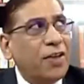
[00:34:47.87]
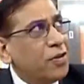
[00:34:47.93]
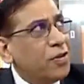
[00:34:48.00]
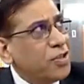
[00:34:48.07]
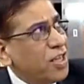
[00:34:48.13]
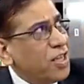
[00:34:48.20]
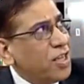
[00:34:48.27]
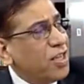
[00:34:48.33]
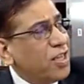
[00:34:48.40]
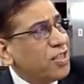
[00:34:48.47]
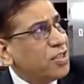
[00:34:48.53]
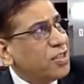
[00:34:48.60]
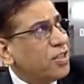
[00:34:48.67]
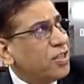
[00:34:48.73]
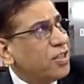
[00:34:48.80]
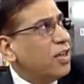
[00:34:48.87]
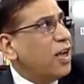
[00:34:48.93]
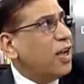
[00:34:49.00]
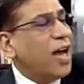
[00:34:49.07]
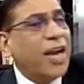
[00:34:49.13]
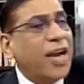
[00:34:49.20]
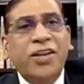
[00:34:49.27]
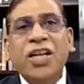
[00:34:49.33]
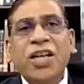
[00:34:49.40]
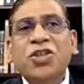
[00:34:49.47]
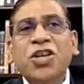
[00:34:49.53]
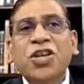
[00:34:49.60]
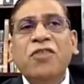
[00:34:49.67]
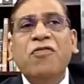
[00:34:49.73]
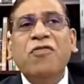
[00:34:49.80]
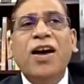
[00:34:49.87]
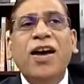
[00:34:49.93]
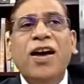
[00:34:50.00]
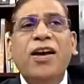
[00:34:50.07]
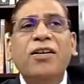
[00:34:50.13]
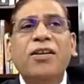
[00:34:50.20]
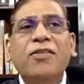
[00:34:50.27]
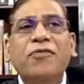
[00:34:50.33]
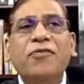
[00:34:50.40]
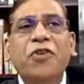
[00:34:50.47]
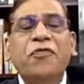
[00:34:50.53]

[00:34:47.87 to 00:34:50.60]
have you seen this high tension wire,